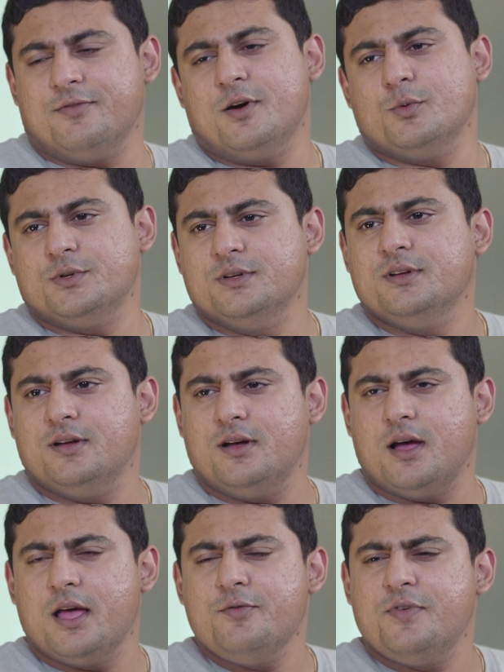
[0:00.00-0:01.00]

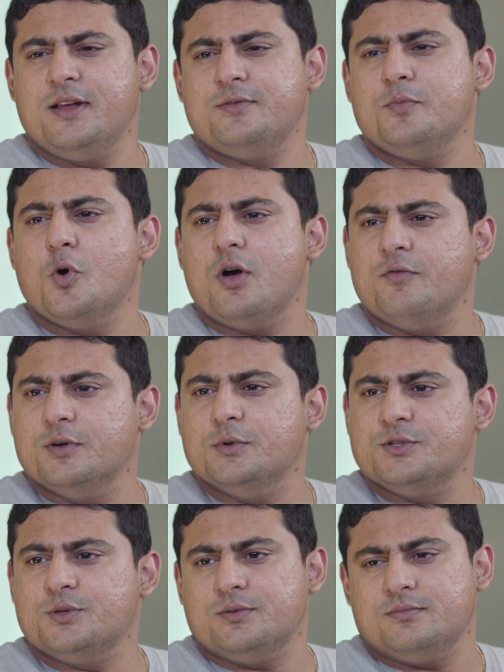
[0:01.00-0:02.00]
felt more
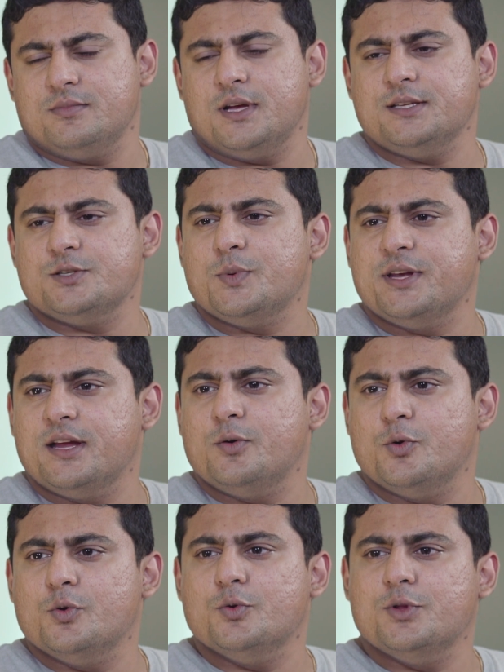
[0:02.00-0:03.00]
comfortable, so I just went
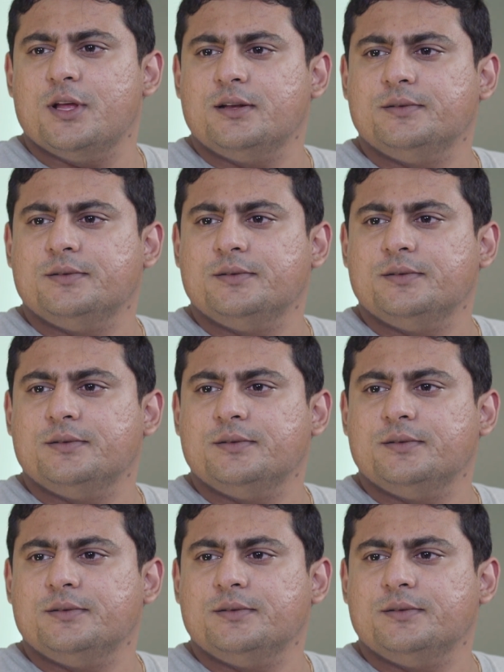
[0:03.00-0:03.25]
ahead to do that.